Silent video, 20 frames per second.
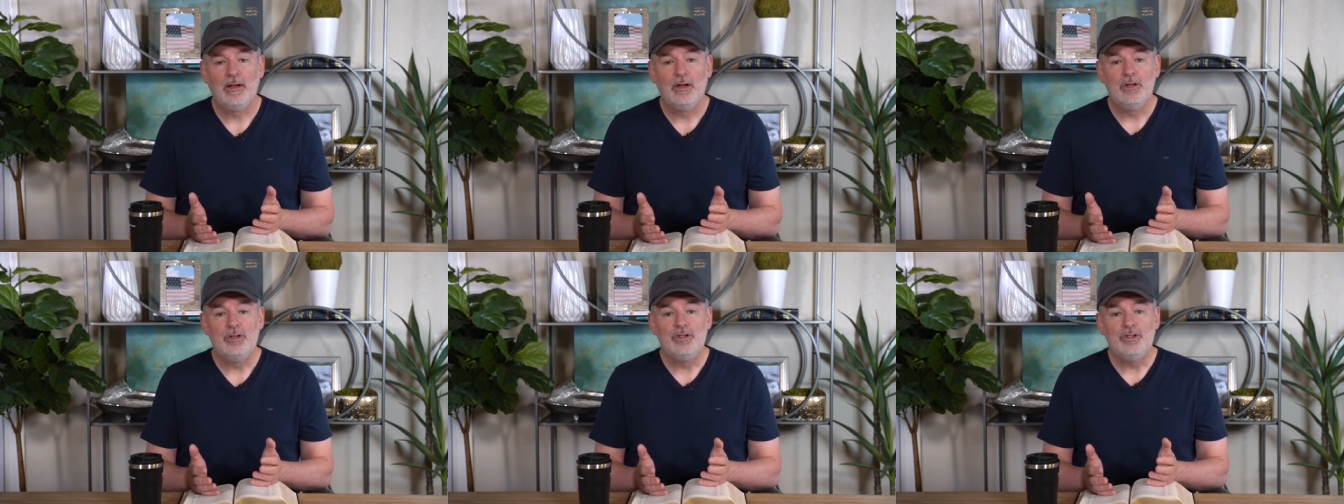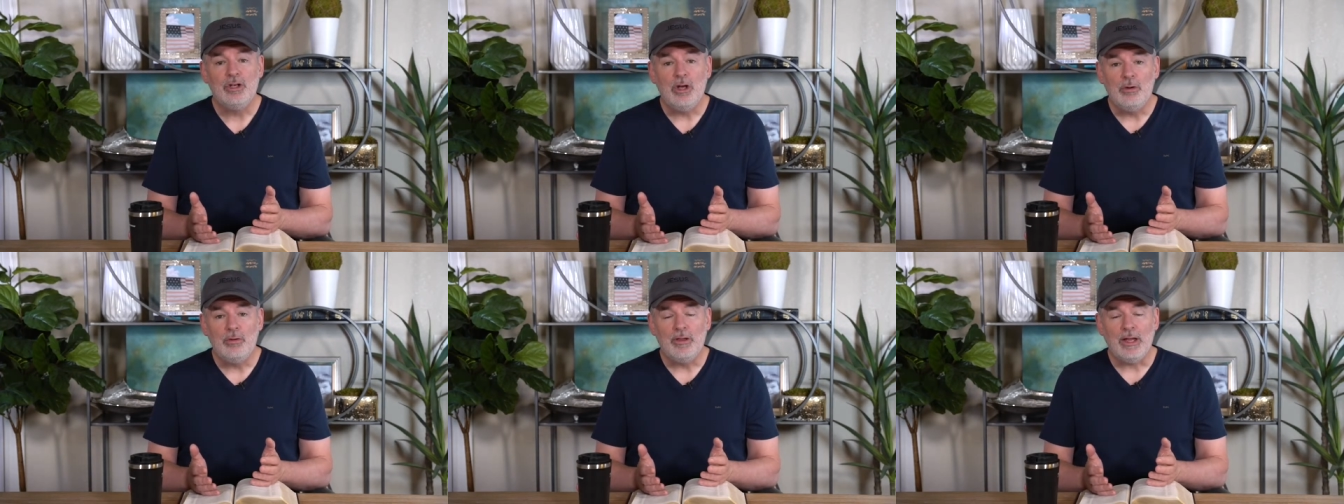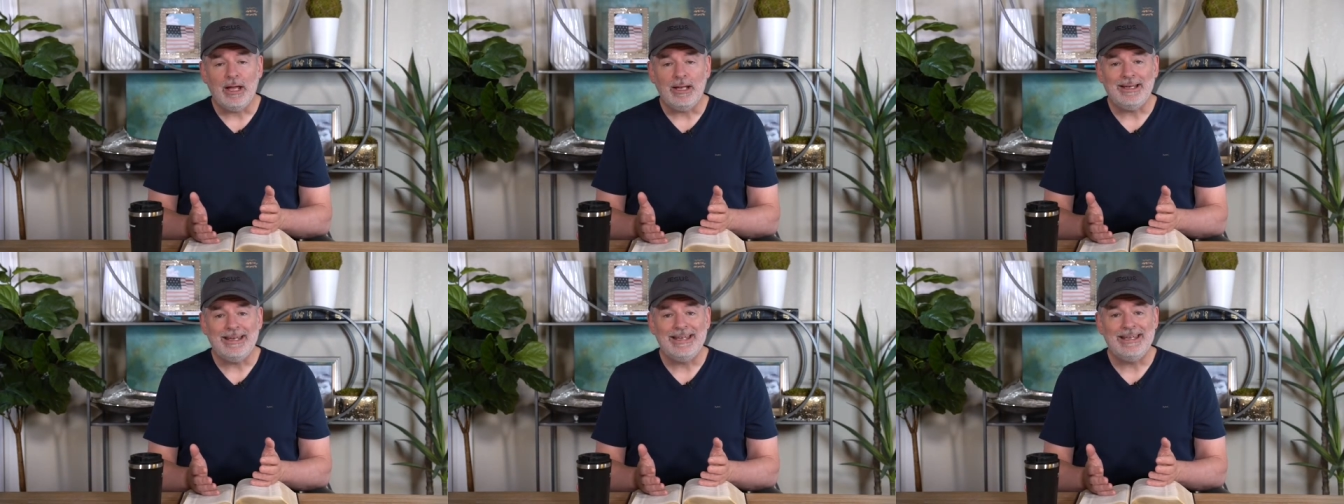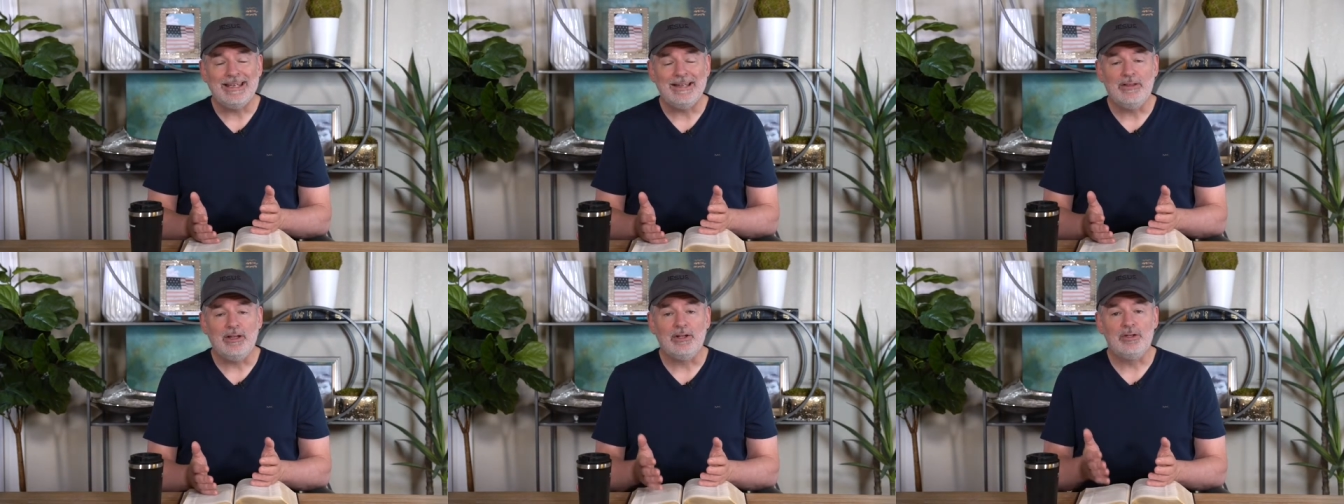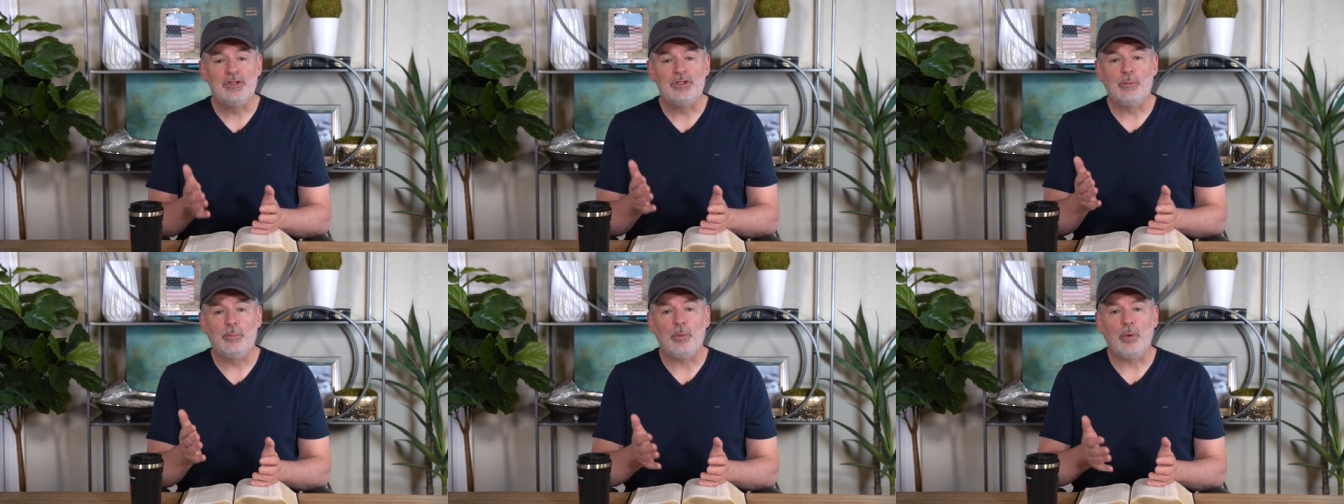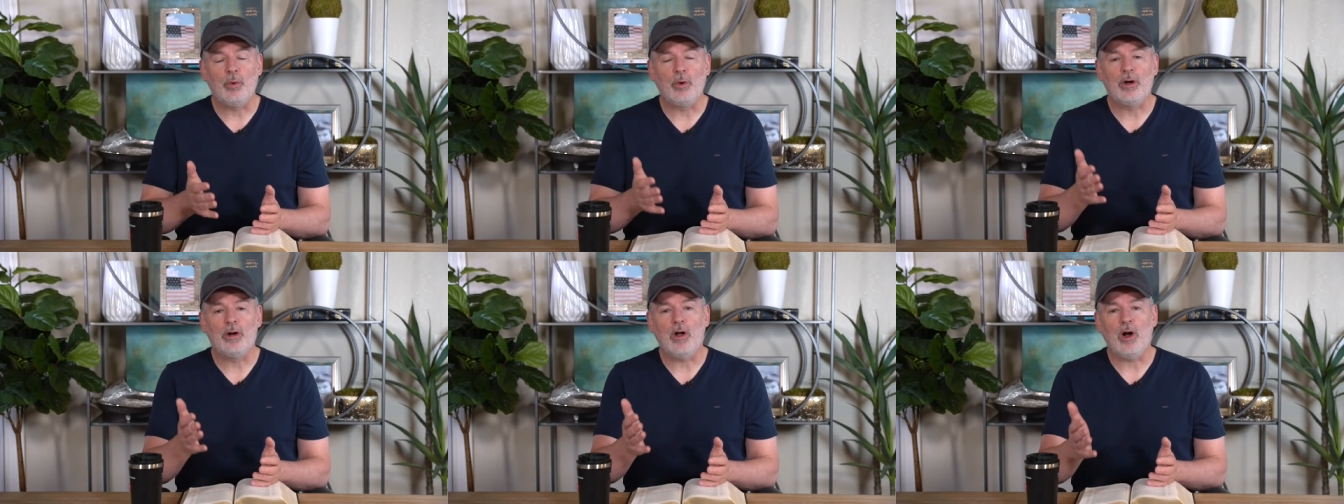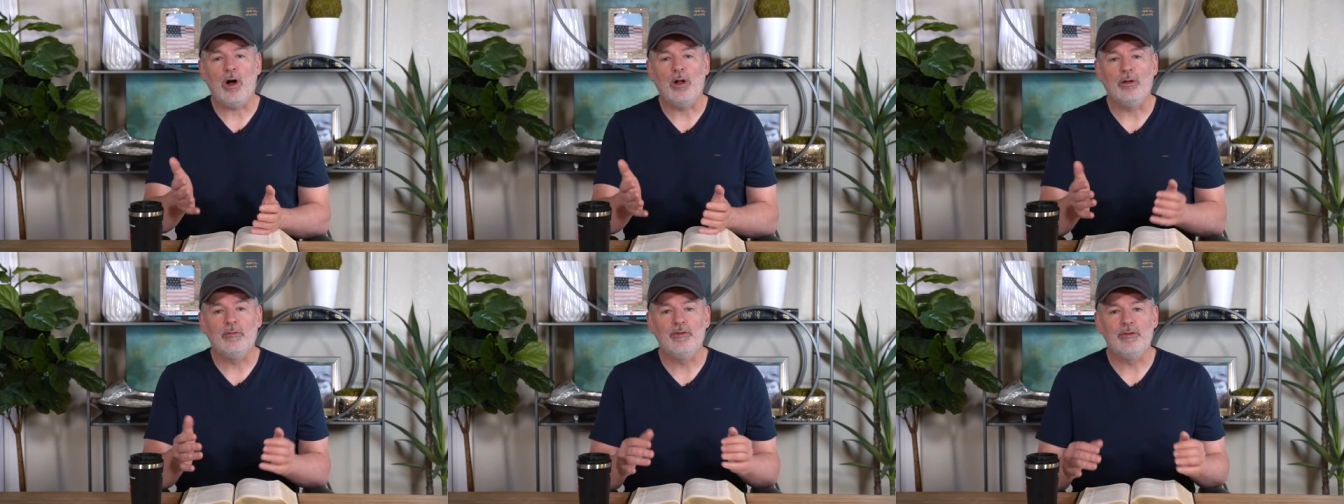so that he can then support
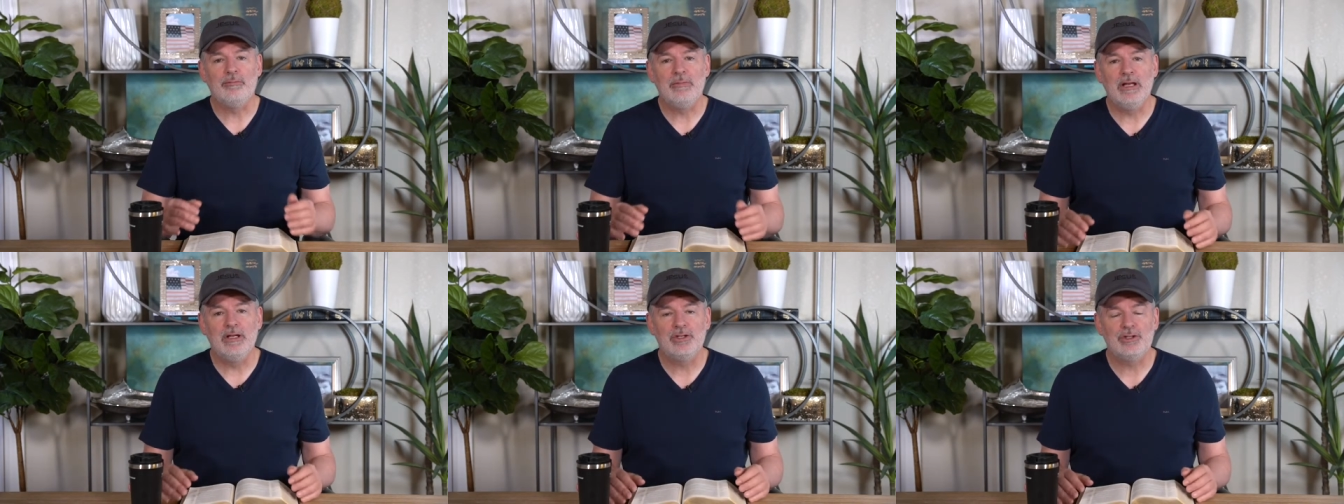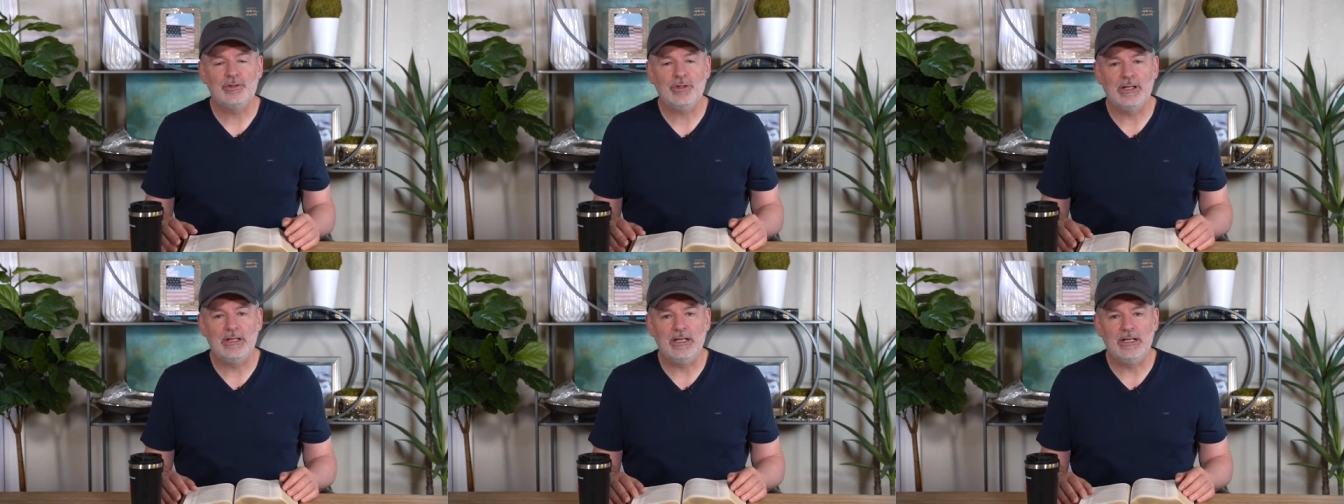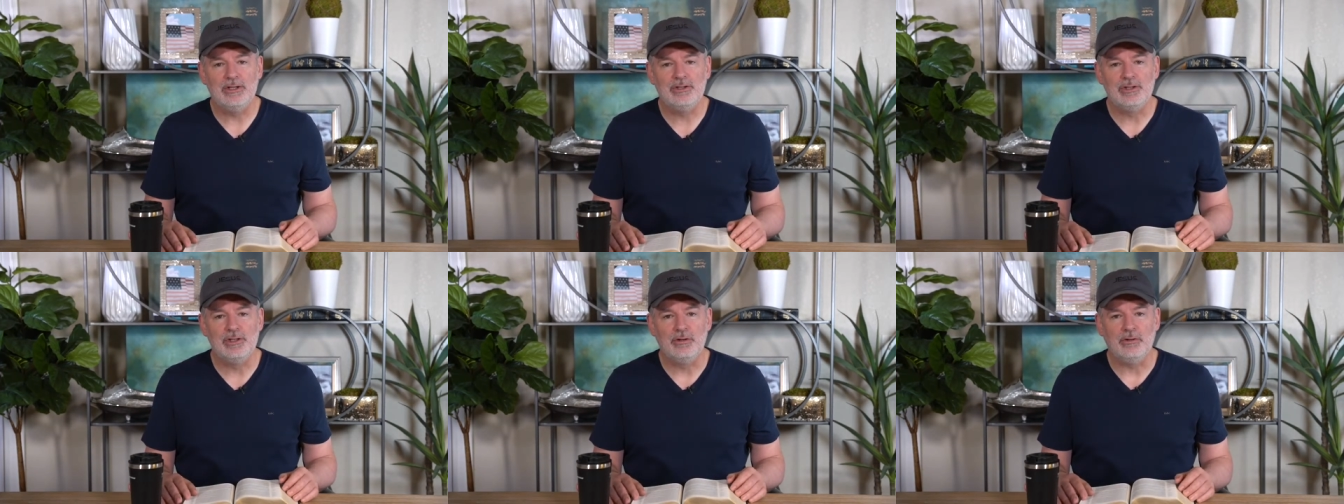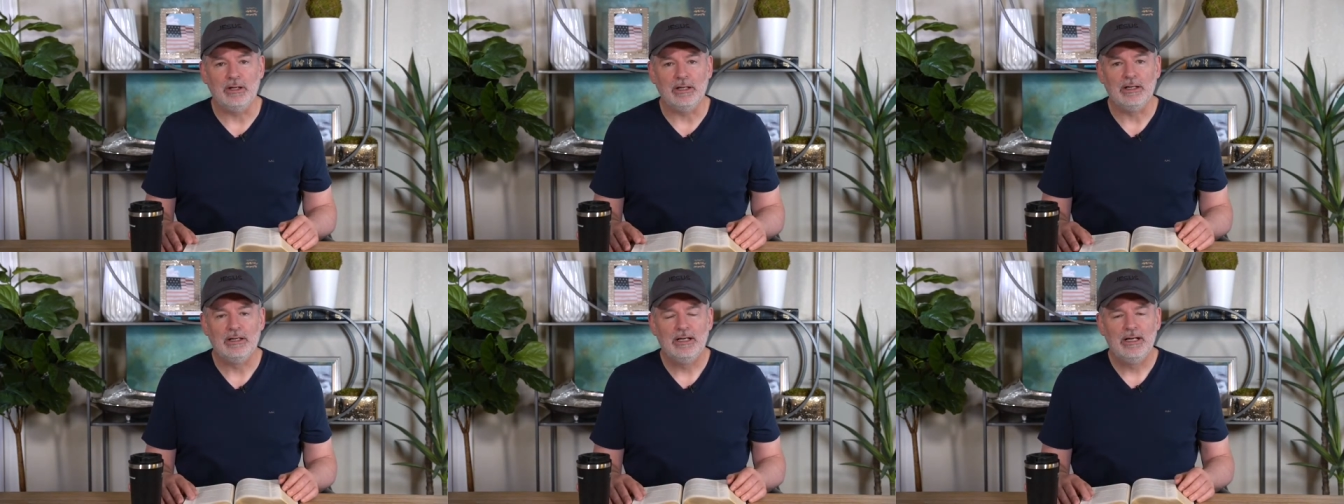all of the ministry that he's doing.